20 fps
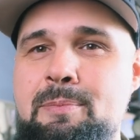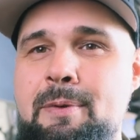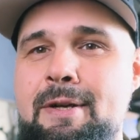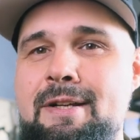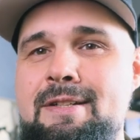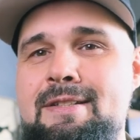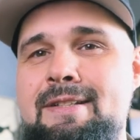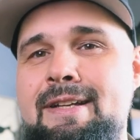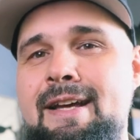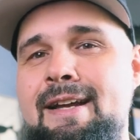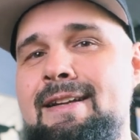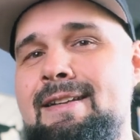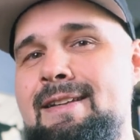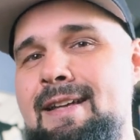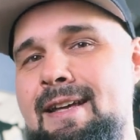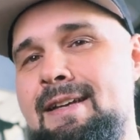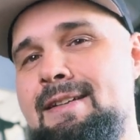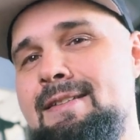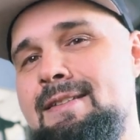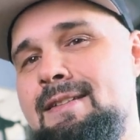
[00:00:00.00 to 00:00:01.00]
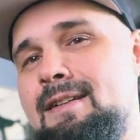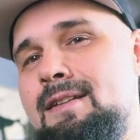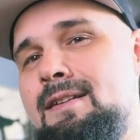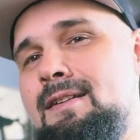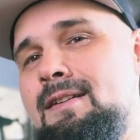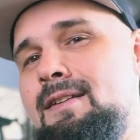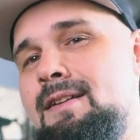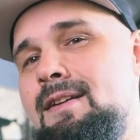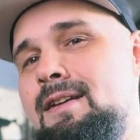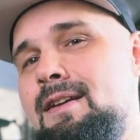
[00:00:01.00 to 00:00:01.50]
but it just kind of takes it a
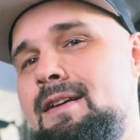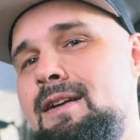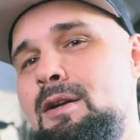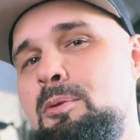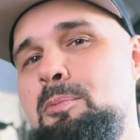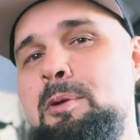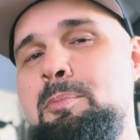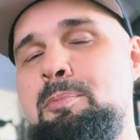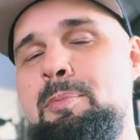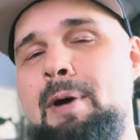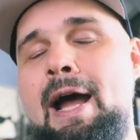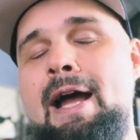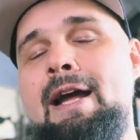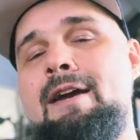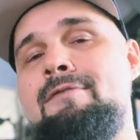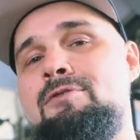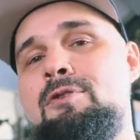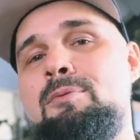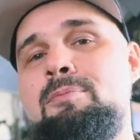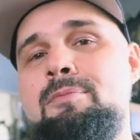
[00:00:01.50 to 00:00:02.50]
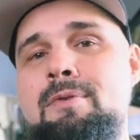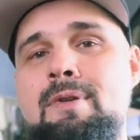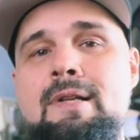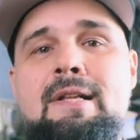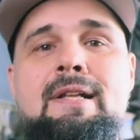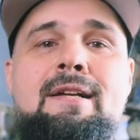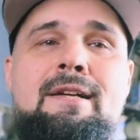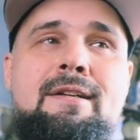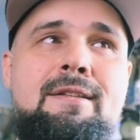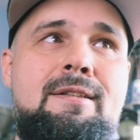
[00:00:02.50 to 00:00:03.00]
little bit back from
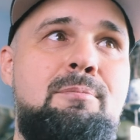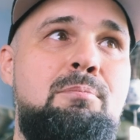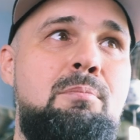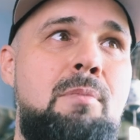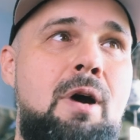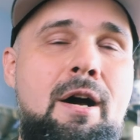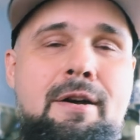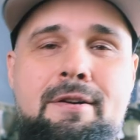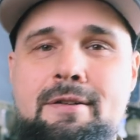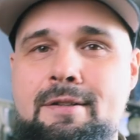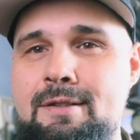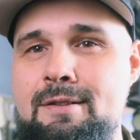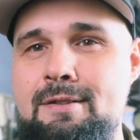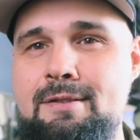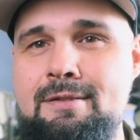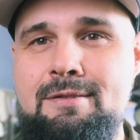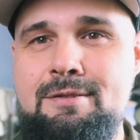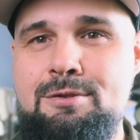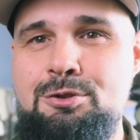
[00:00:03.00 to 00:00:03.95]
the modern,